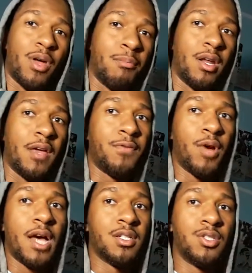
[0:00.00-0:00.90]
but if you
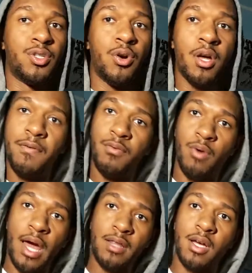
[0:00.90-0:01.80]
guys enjoy, if you
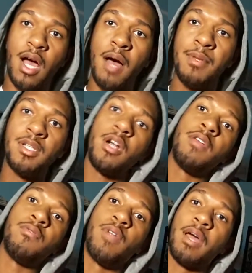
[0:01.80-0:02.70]
like the commentary,
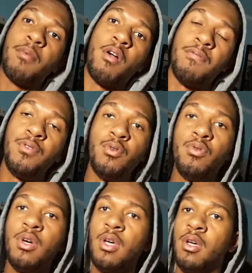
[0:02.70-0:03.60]
if you like my review,
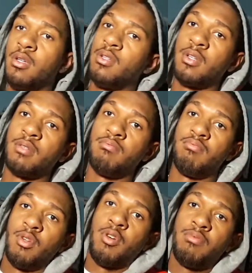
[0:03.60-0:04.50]
you
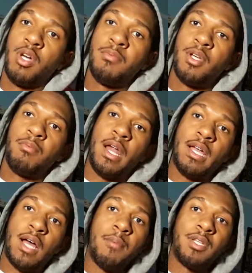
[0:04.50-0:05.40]
know, thumbs up, like,
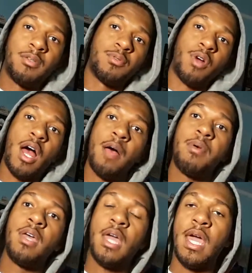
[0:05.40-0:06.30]
comment, subscribe.
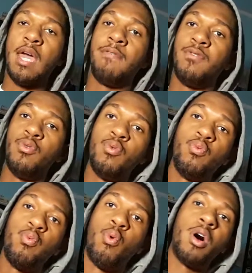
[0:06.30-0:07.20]
If you
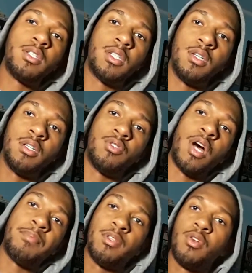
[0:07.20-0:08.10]
want to
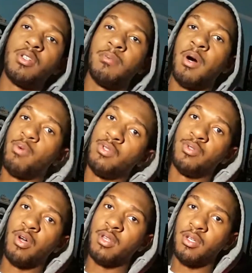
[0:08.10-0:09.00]
drop your thoughts about what you
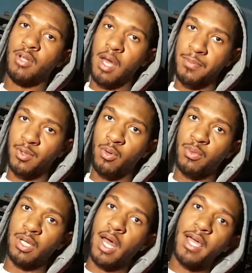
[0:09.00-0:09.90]
thought the episode
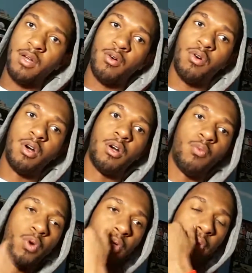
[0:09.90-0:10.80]
was like, or
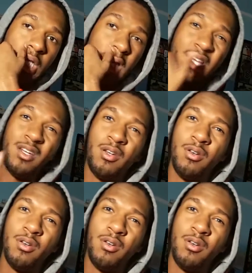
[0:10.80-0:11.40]
what you wish they did